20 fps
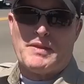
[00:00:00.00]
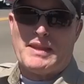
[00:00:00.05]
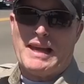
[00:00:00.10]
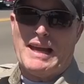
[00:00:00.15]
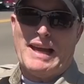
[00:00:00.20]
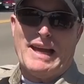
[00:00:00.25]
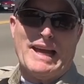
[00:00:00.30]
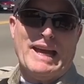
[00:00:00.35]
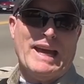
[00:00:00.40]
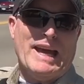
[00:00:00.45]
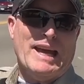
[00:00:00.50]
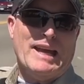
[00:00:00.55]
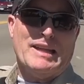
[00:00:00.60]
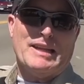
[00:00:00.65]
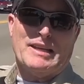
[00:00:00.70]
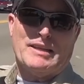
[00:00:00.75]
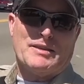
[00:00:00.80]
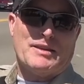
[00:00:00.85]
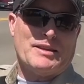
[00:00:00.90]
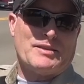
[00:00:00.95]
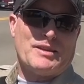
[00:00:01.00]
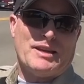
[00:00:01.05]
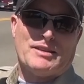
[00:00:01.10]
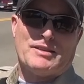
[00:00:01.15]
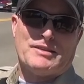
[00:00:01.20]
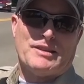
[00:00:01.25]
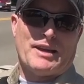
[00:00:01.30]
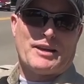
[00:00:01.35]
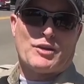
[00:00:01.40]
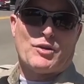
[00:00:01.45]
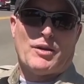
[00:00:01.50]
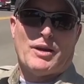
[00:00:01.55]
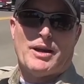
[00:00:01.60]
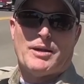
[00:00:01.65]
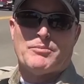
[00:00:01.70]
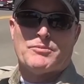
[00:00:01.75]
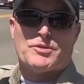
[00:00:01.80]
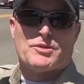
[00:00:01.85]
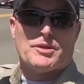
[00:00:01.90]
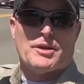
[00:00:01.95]
just... It, it, it, it's not a
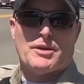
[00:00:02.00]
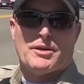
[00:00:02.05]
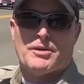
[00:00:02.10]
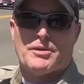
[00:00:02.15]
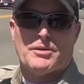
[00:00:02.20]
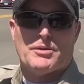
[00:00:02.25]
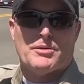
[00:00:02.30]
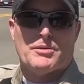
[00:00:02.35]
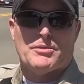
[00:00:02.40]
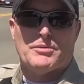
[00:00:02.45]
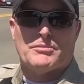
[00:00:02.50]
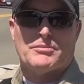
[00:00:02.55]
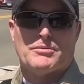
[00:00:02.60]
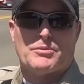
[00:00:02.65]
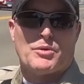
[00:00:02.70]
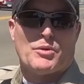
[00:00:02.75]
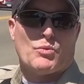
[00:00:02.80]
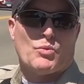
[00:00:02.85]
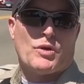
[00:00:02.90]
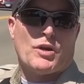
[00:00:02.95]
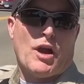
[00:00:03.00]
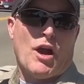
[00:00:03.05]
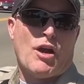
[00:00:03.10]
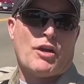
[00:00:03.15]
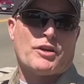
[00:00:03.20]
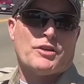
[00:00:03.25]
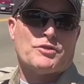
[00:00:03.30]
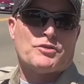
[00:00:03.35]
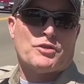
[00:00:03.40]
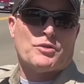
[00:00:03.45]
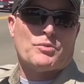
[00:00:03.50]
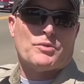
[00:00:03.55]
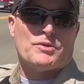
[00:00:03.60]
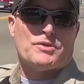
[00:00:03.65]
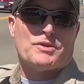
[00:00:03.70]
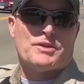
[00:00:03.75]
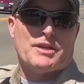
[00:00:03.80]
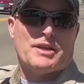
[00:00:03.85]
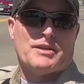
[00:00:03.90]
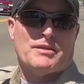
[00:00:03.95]
crime, so... Okay. So we're, our concern was
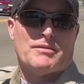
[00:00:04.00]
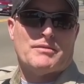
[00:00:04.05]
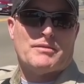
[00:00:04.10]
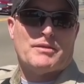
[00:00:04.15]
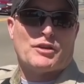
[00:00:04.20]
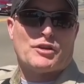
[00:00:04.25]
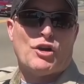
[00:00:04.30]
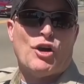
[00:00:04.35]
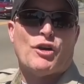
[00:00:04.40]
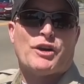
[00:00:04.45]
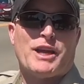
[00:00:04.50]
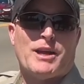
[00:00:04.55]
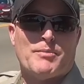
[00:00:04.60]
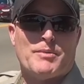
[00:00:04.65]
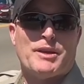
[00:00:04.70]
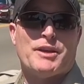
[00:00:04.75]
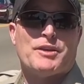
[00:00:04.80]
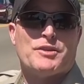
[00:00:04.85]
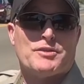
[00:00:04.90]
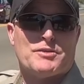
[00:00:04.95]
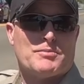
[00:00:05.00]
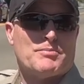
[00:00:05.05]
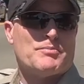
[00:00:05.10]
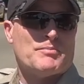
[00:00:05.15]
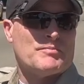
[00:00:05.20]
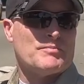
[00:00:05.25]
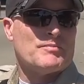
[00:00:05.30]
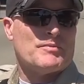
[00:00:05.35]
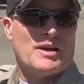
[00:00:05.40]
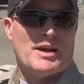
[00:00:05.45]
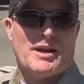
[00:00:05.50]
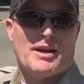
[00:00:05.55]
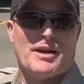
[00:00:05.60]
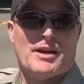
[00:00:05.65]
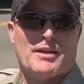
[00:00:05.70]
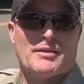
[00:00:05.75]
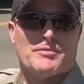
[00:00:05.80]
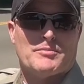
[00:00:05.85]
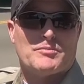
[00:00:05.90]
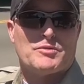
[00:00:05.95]
that the call came in as...
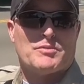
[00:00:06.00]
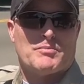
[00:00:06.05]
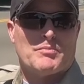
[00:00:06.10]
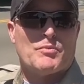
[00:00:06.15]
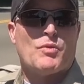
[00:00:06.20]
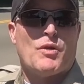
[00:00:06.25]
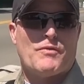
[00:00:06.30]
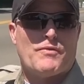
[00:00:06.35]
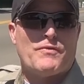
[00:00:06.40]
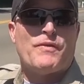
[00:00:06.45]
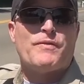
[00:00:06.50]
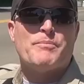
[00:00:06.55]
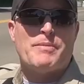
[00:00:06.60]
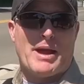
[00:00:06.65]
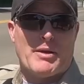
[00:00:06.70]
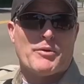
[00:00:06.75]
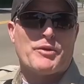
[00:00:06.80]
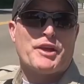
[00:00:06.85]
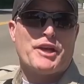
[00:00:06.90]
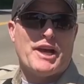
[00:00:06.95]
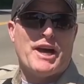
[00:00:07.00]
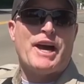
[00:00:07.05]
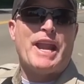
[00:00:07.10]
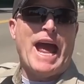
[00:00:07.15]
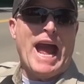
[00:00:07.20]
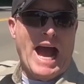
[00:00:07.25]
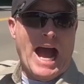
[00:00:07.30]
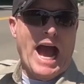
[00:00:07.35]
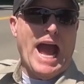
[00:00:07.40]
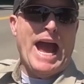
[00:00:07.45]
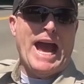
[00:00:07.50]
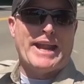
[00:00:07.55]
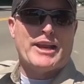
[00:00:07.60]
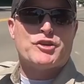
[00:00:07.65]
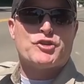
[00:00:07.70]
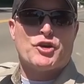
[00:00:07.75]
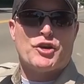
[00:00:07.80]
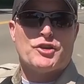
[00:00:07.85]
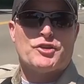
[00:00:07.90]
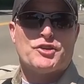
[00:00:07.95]
Uh, man with a gun? Man with oh, a gun that. at a
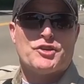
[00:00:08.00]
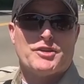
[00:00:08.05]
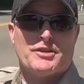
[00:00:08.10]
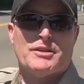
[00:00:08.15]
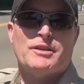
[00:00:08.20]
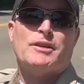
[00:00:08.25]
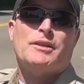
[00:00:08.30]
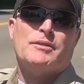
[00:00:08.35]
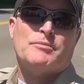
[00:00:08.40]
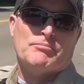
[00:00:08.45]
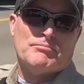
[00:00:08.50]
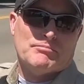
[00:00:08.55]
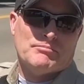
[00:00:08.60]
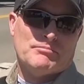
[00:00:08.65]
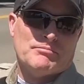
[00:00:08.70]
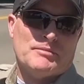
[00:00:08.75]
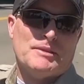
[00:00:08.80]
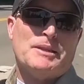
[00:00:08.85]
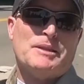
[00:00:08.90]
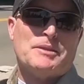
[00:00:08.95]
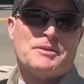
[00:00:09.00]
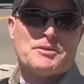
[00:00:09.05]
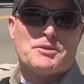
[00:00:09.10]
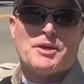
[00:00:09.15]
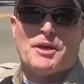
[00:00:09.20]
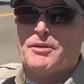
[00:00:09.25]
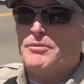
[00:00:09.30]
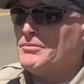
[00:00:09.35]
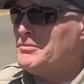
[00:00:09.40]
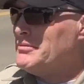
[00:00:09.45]
church. Okay. So.